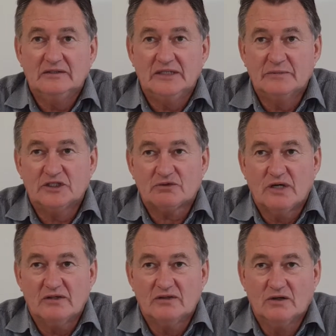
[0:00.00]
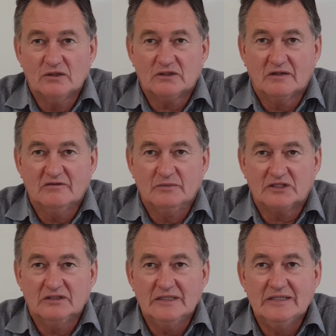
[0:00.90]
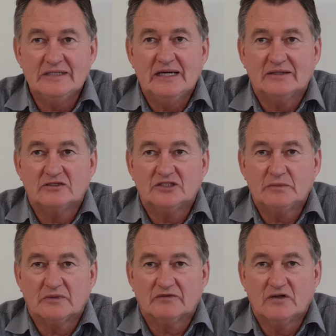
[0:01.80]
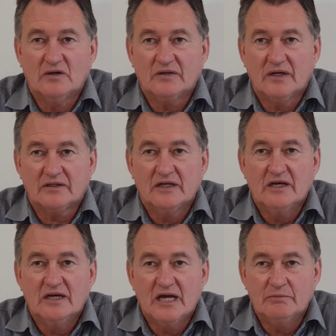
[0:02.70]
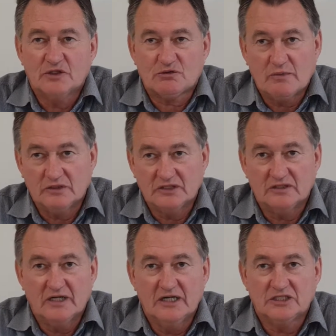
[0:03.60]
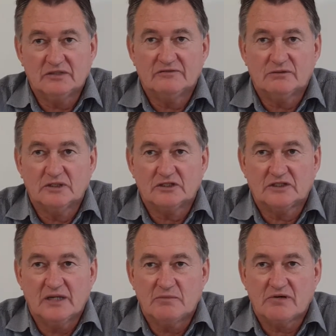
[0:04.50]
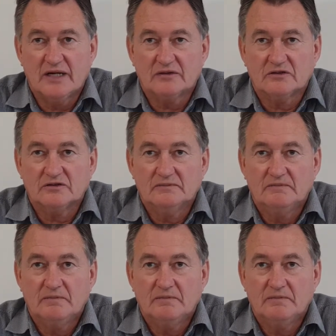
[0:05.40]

Demonstrate Knowledge of Misleading and Deceptive Conduct and Misrepresentation for Real Estate Practice.